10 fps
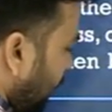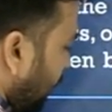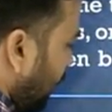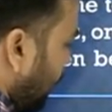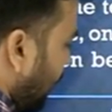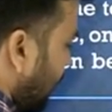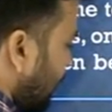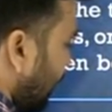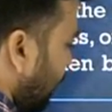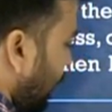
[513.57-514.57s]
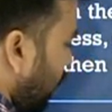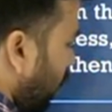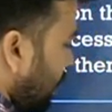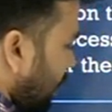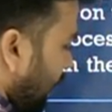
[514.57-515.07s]
It is simply known as,
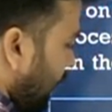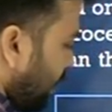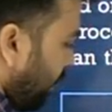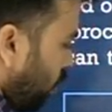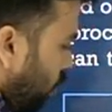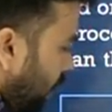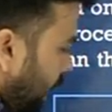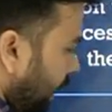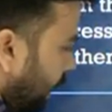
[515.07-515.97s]
it is our whole data.